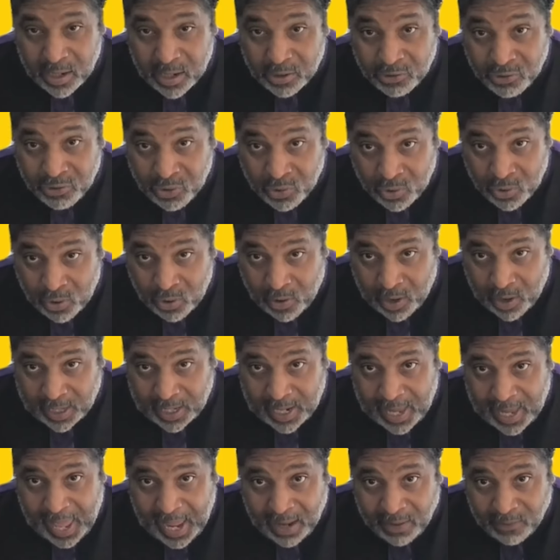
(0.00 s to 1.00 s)
New York
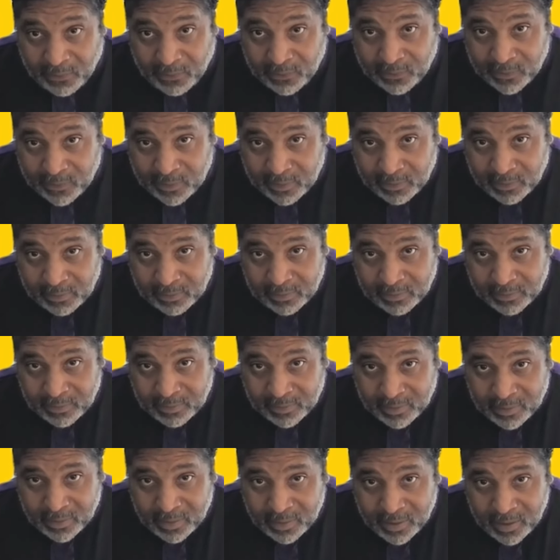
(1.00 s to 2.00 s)
Life,
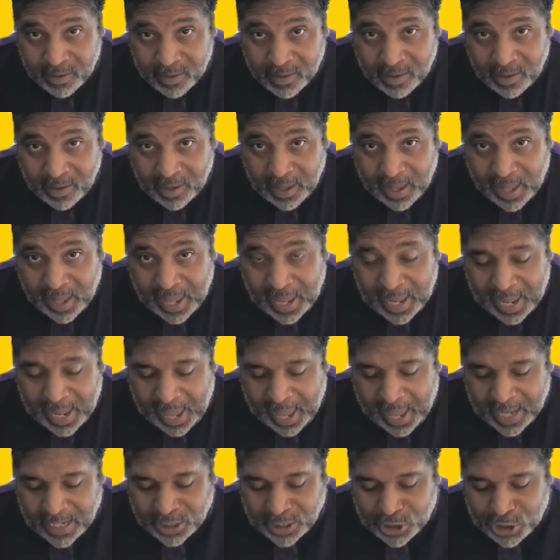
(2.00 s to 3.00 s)

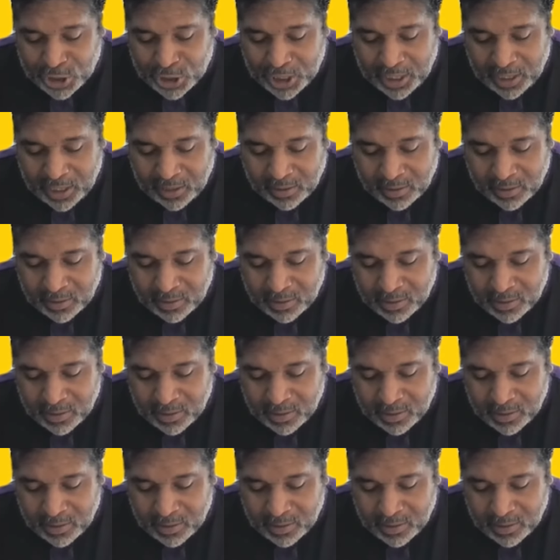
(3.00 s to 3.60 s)
AIG,